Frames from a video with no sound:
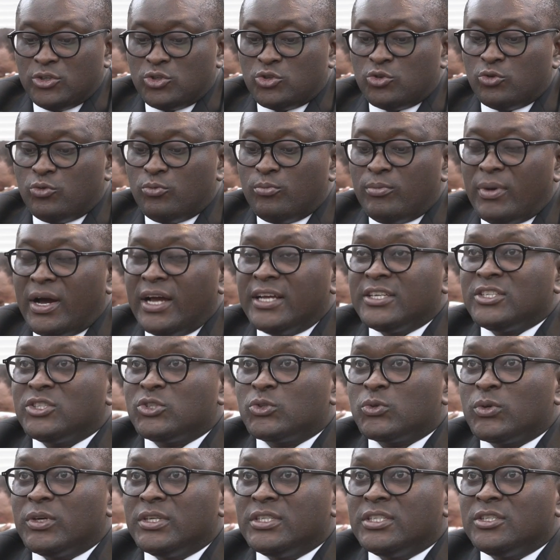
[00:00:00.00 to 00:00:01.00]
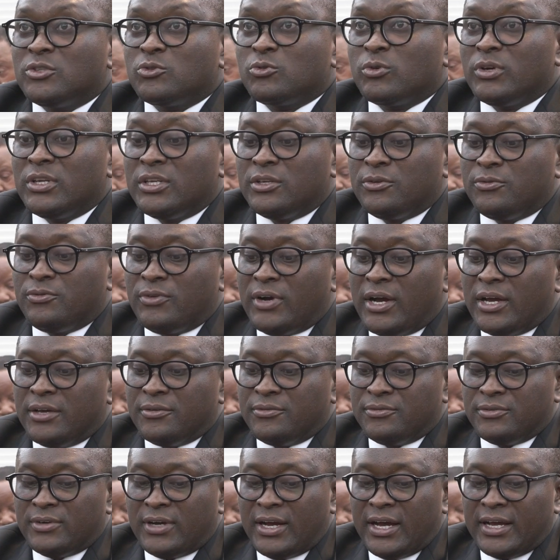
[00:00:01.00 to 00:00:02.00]
to March 2025
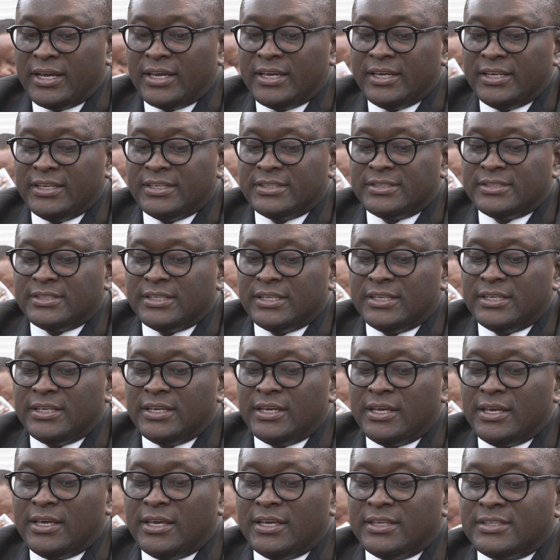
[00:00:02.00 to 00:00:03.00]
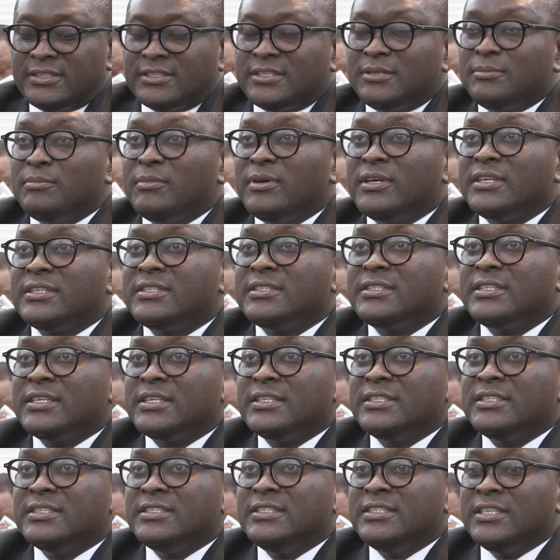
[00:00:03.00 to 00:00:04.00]
against an
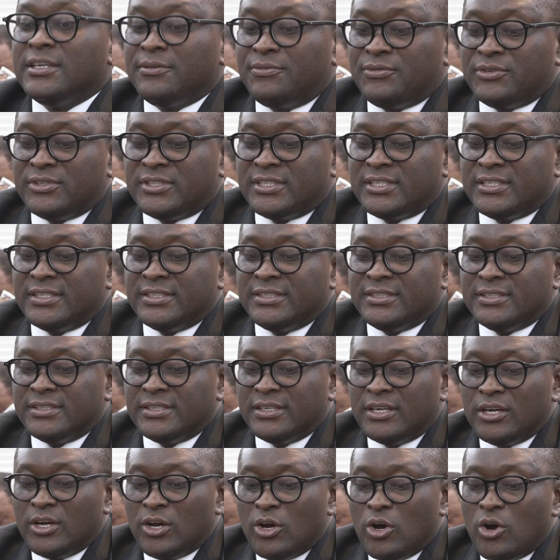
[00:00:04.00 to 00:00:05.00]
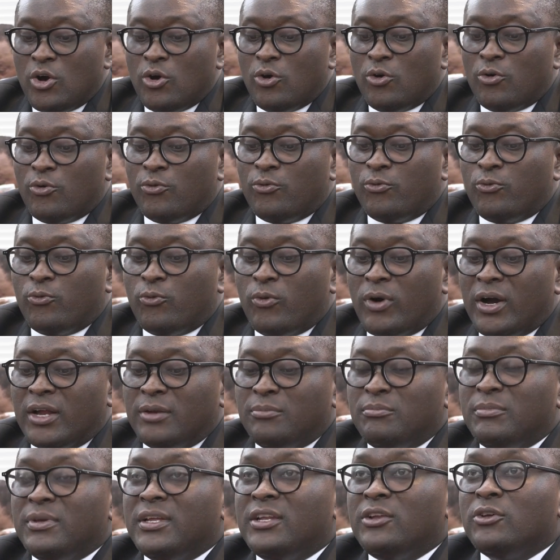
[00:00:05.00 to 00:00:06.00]
estimated deficit of
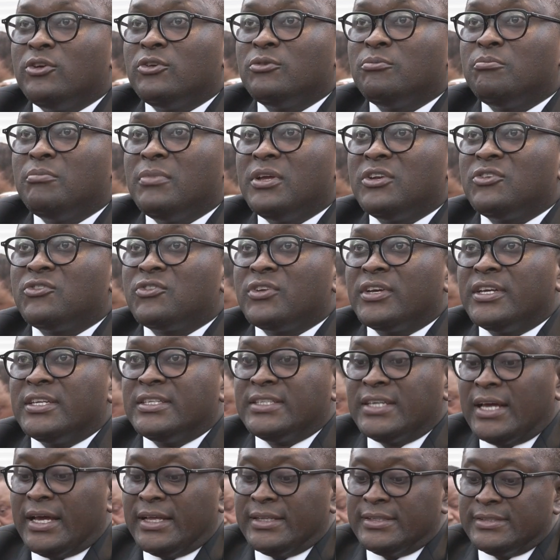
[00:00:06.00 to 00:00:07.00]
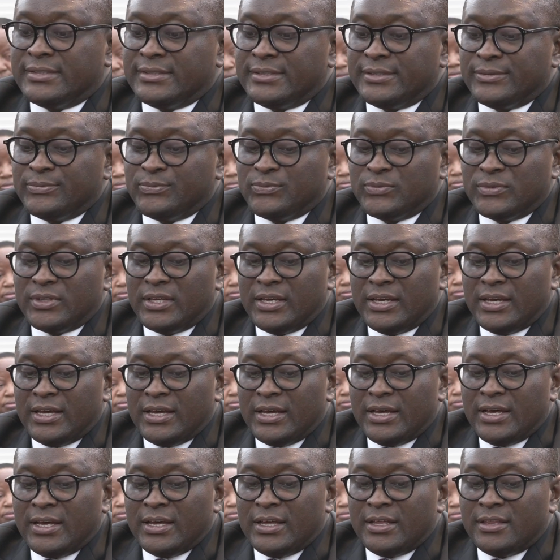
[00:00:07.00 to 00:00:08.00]
1 million metric tons.
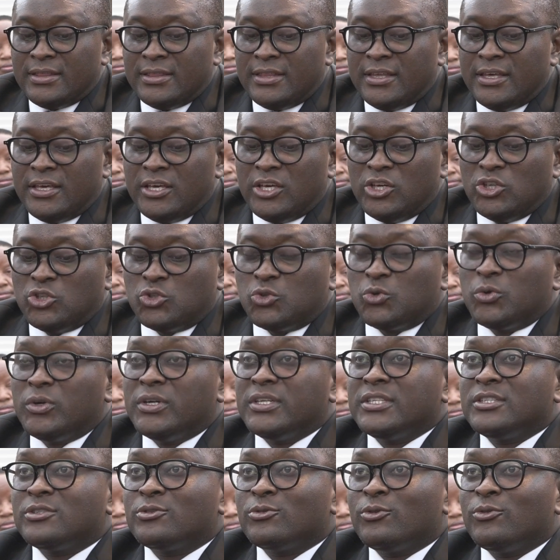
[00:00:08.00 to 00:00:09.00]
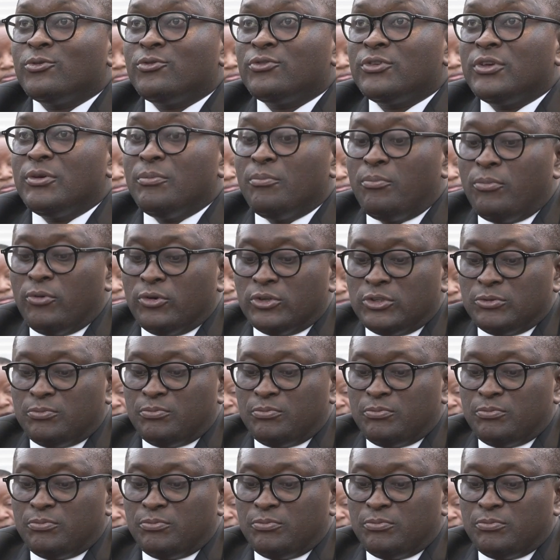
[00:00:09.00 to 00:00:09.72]
The issuance of import